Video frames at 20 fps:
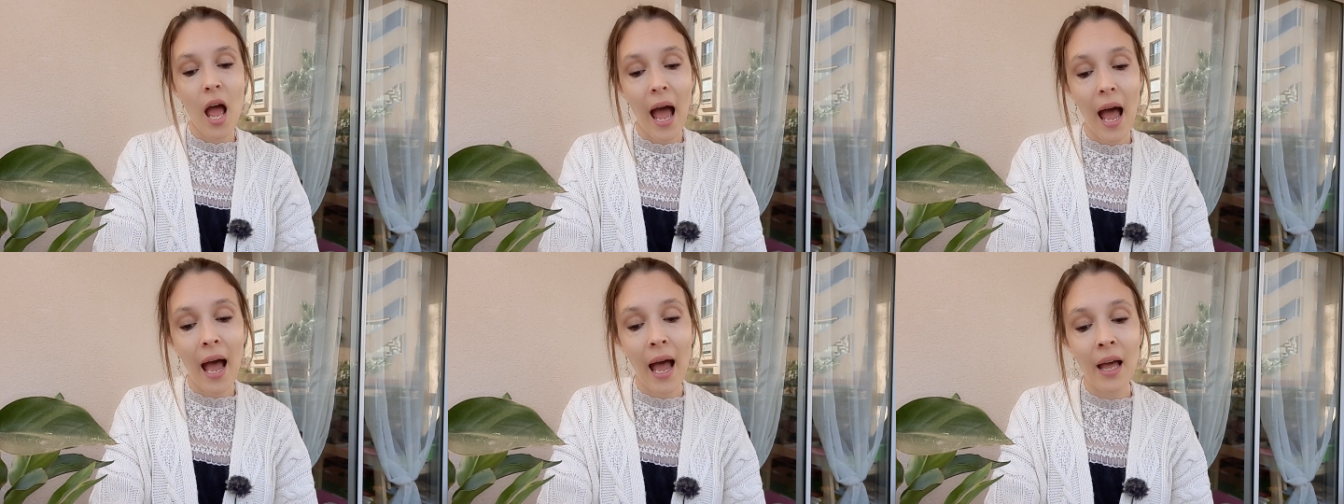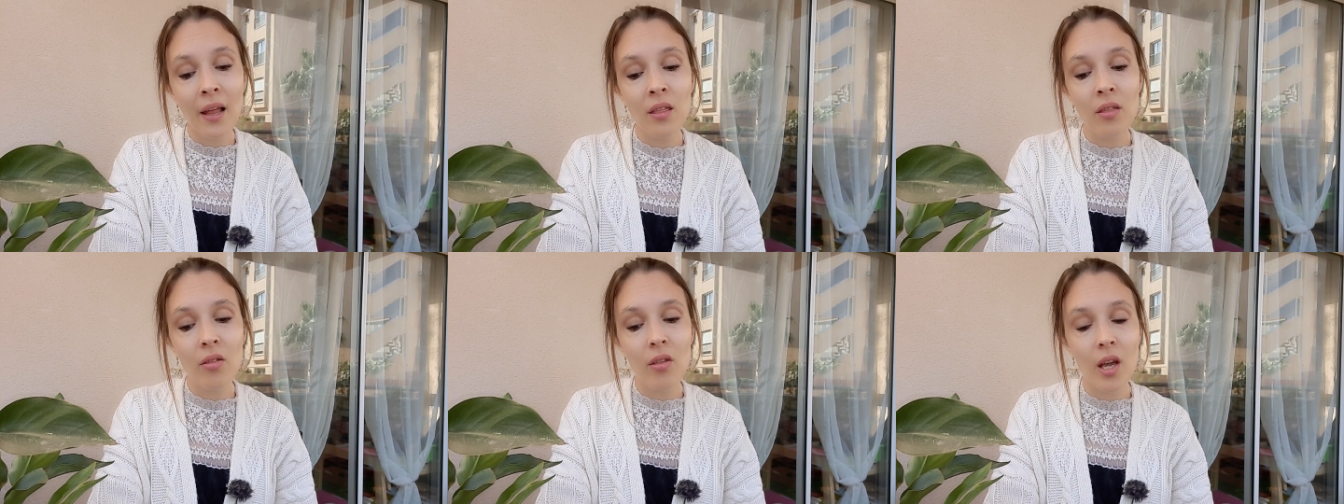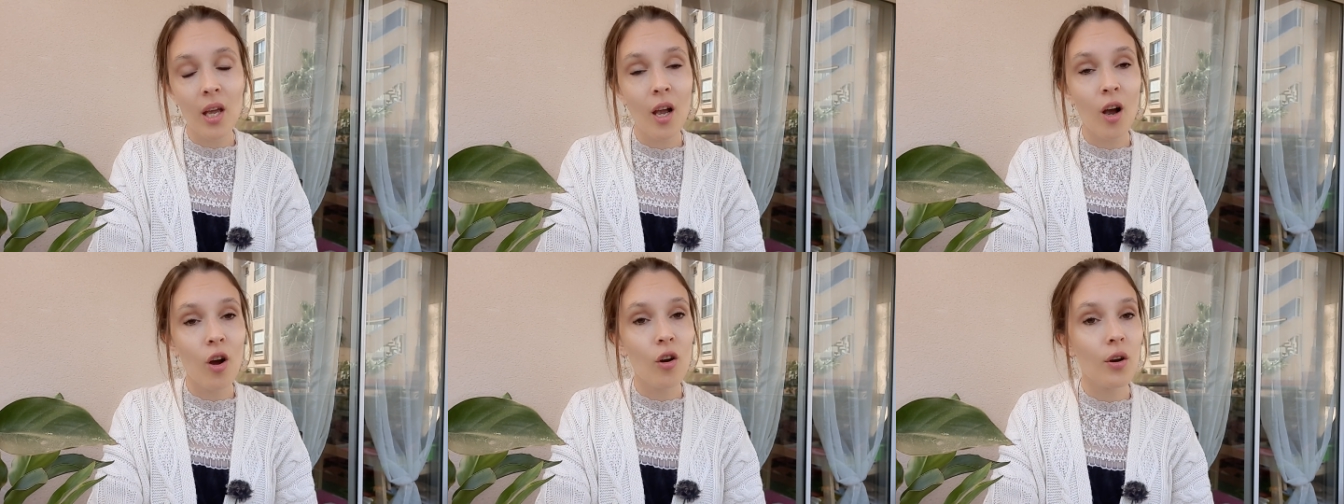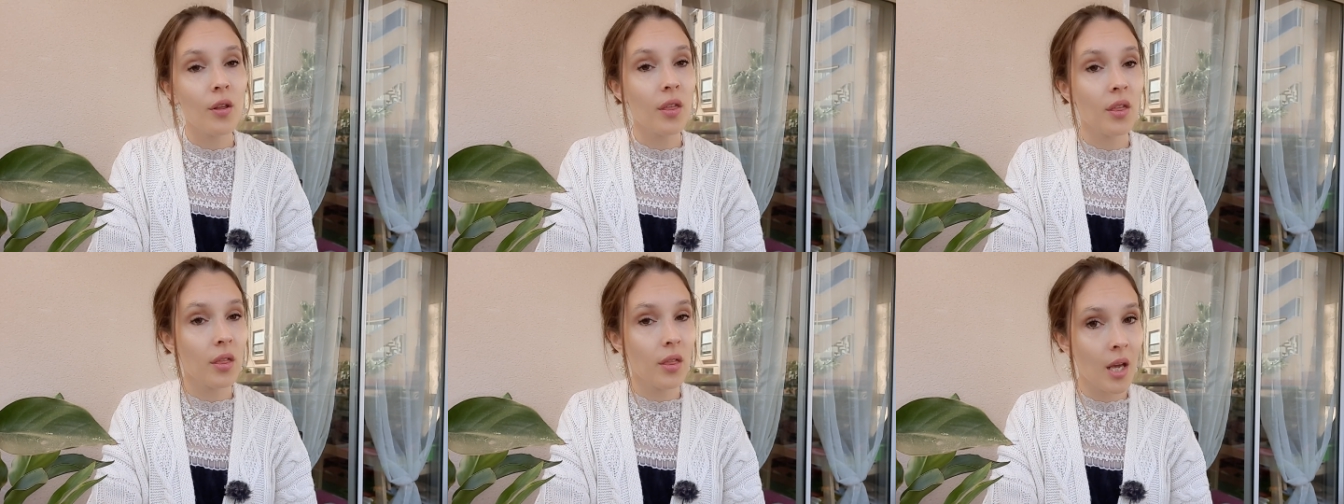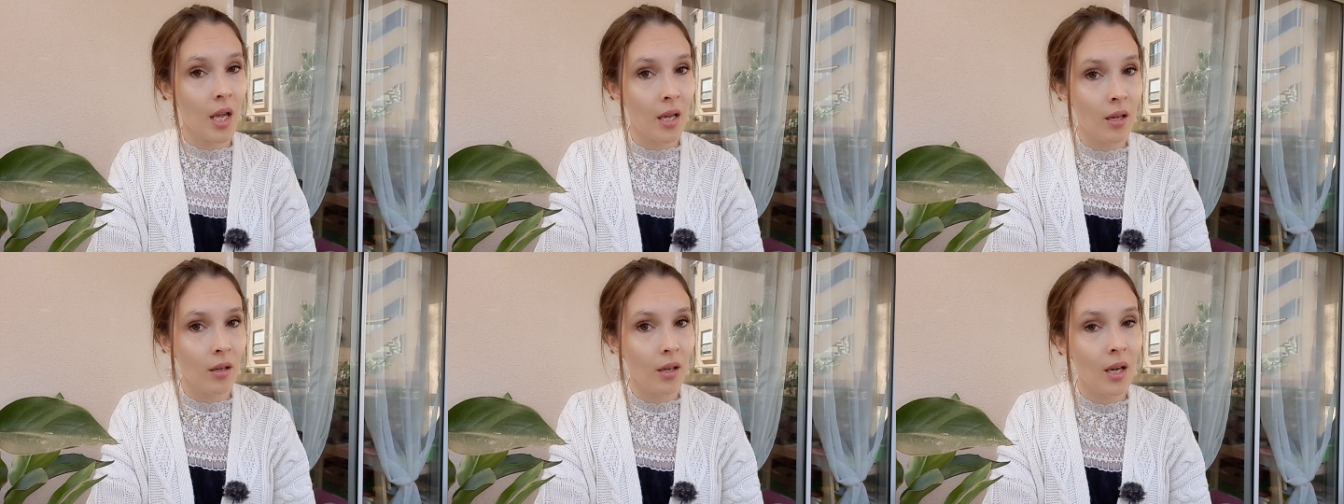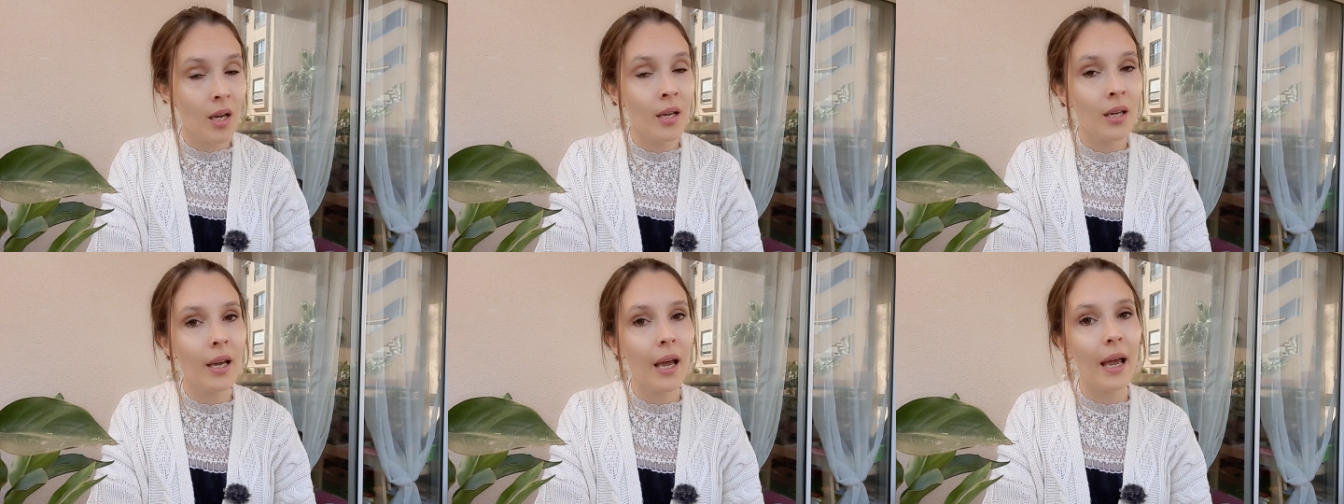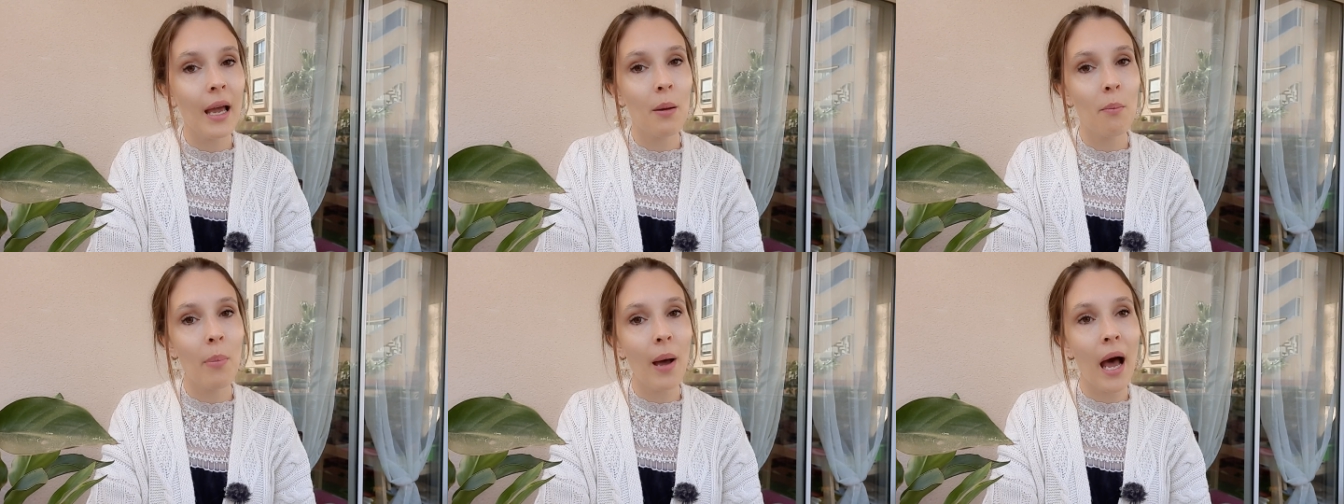and they are thinking
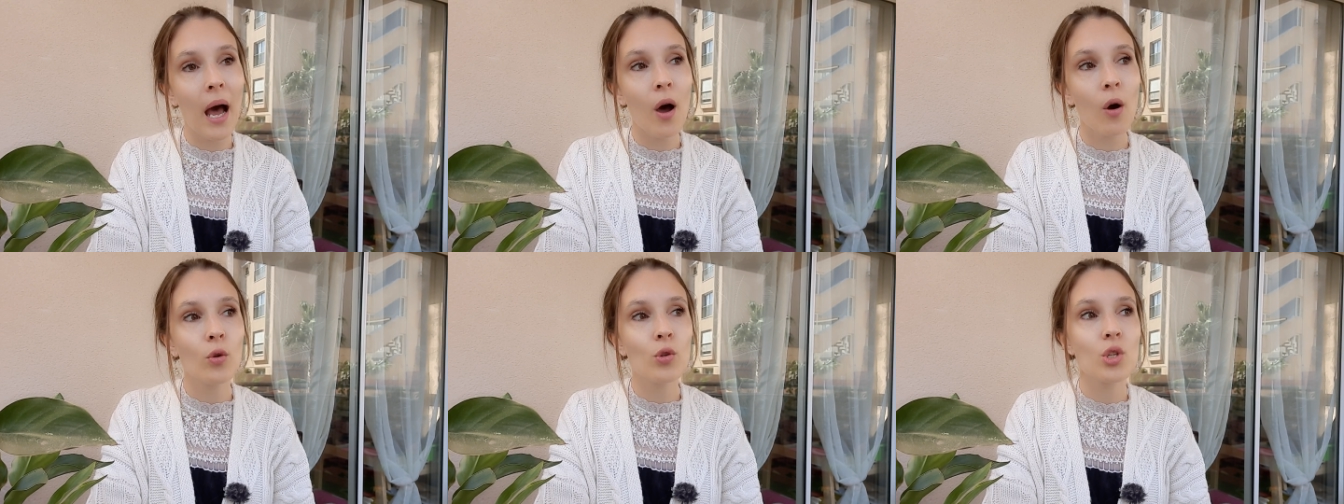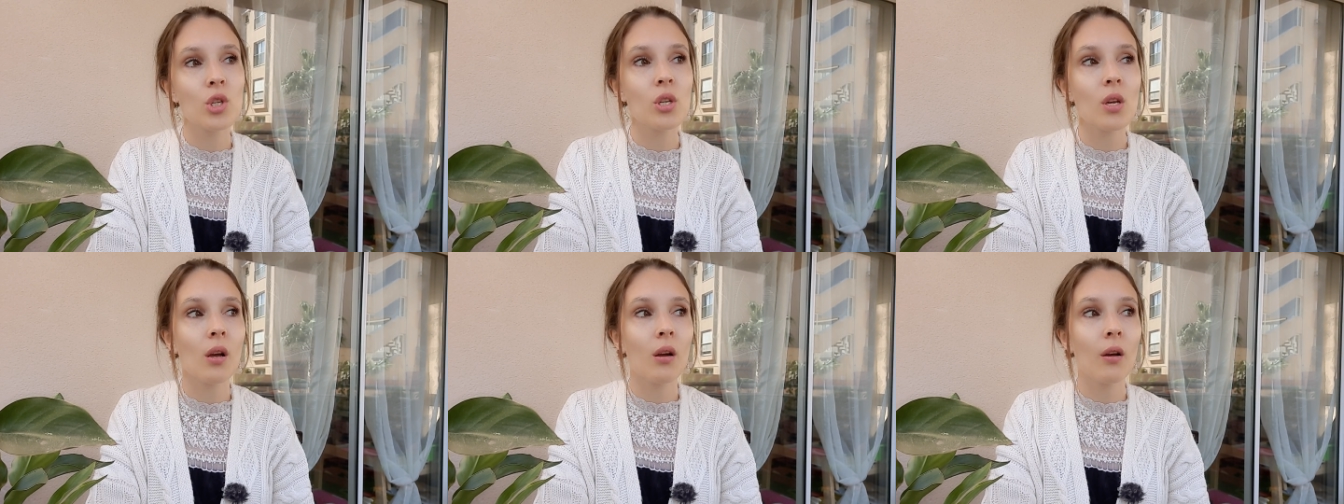about